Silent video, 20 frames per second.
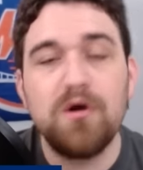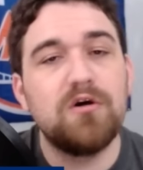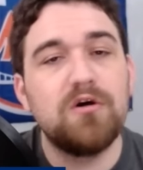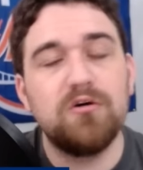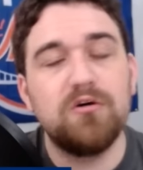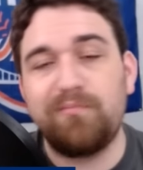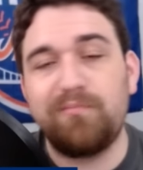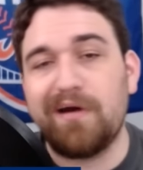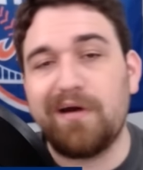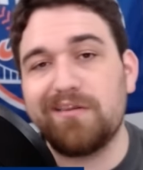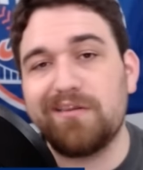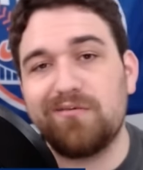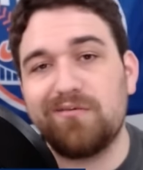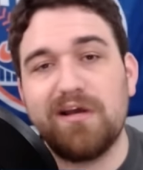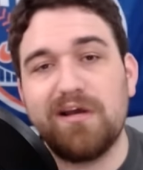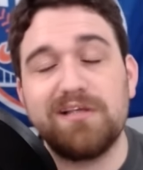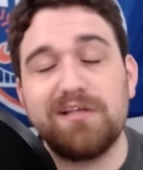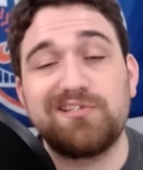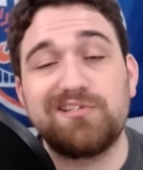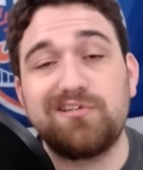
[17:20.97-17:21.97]
who, by the
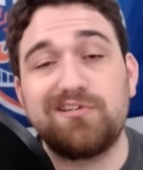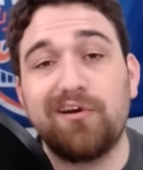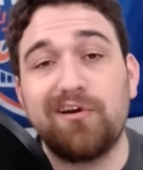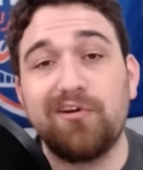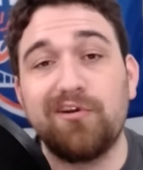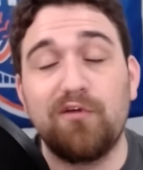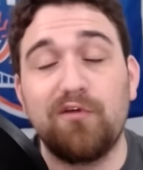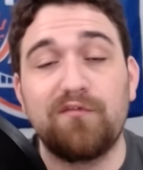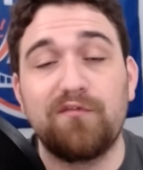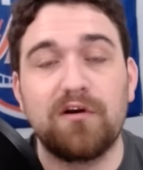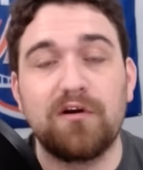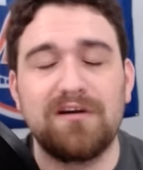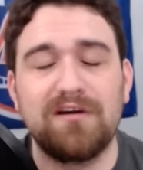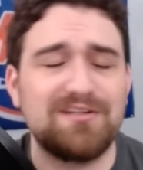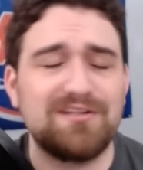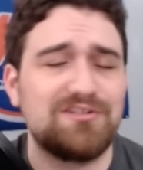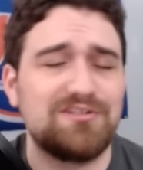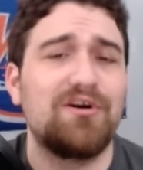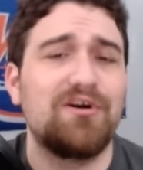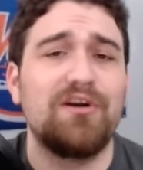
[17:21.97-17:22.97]
way, got
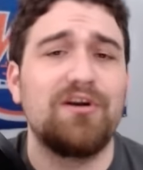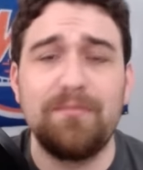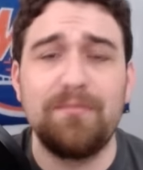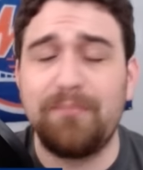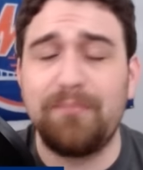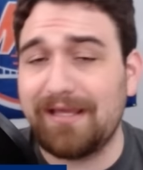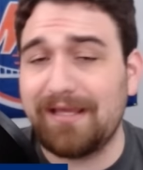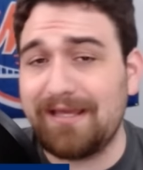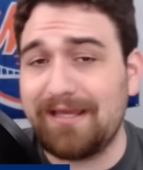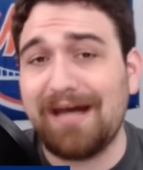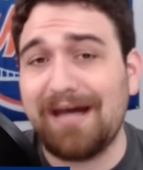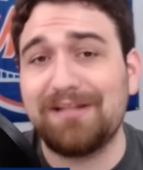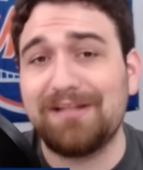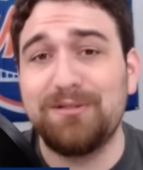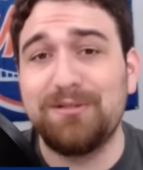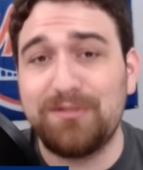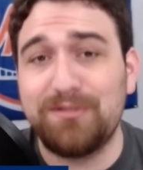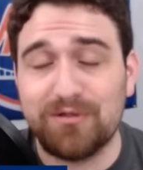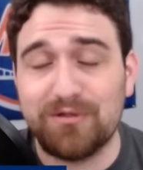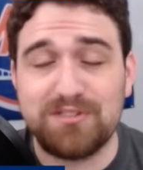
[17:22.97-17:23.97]

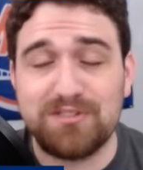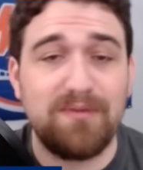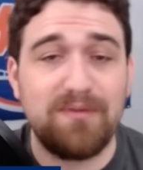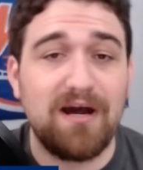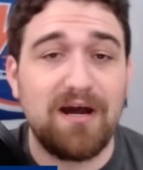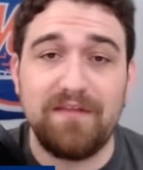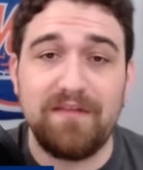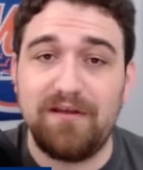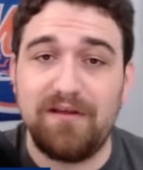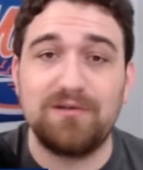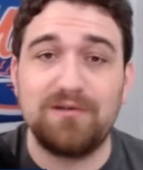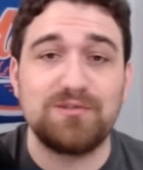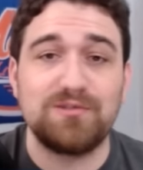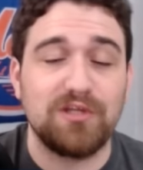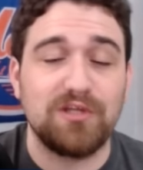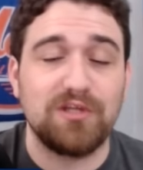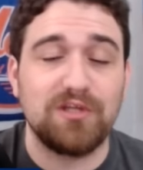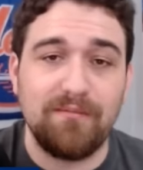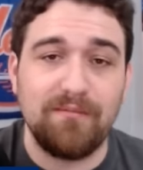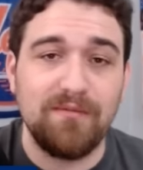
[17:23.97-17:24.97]
Lindor's spot in the
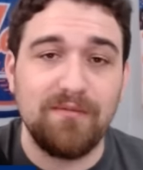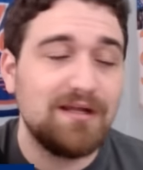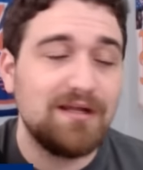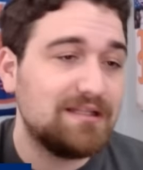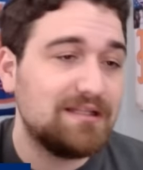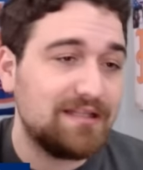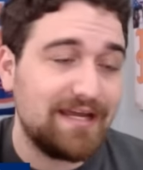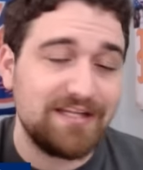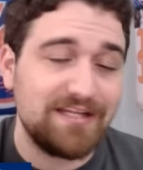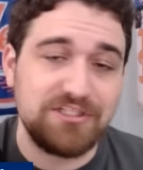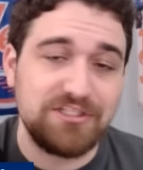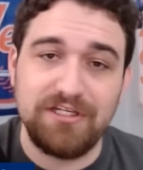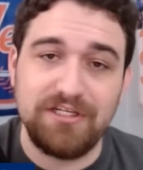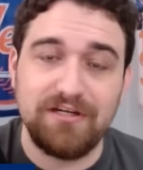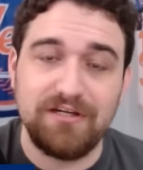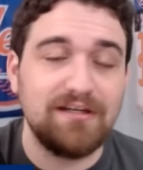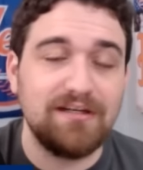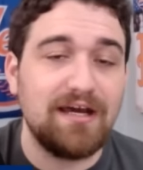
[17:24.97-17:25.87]
All-Star game last year.